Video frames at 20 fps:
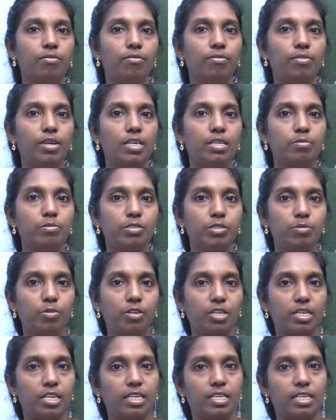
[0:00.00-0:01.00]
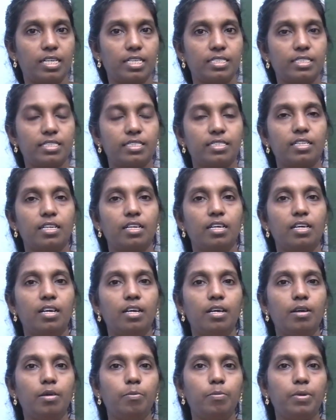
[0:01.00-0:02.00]
Welcome to Botany class.
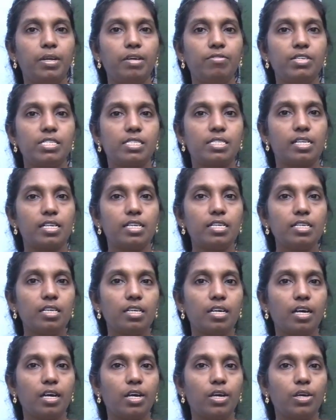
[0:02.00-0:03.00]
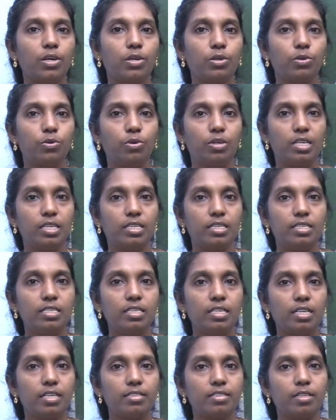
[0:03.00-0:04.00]
Previously, you
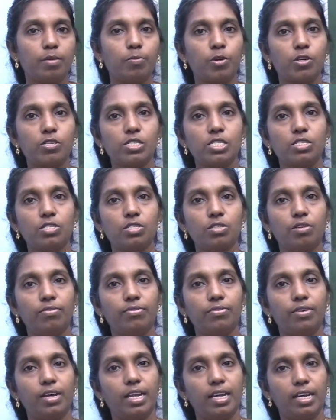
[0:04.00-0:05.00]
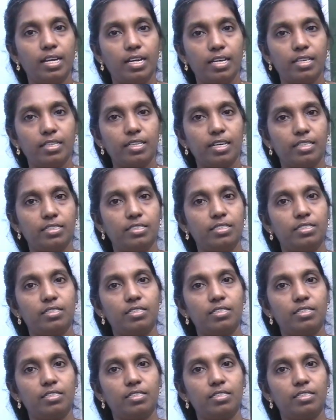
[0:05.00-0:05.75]
learned the process of linkage.